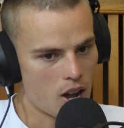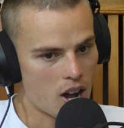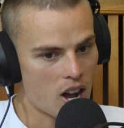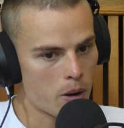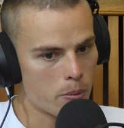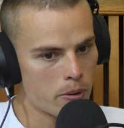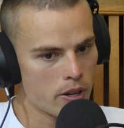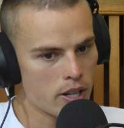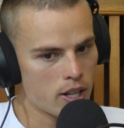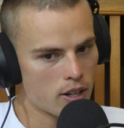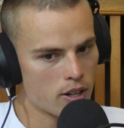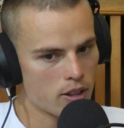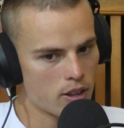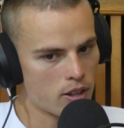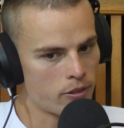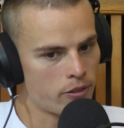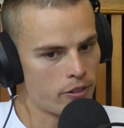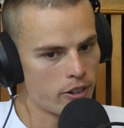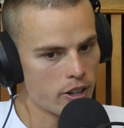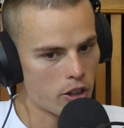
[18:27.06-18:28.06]
I predicted
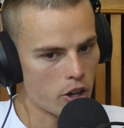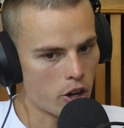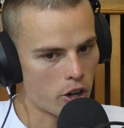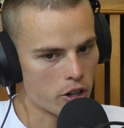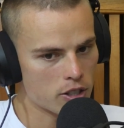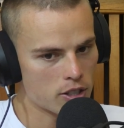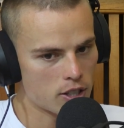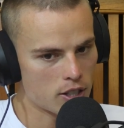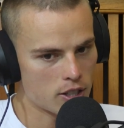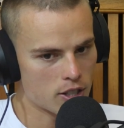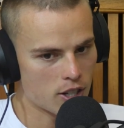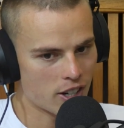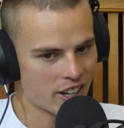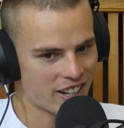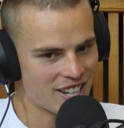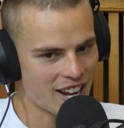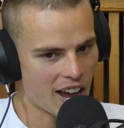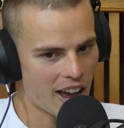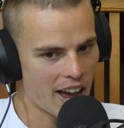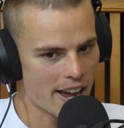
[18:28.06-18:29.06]
the Fifth Odyssey is going
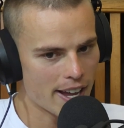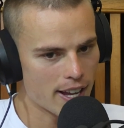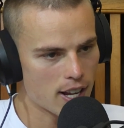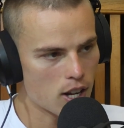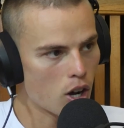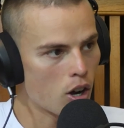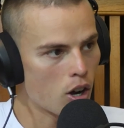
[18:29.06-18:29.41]
to take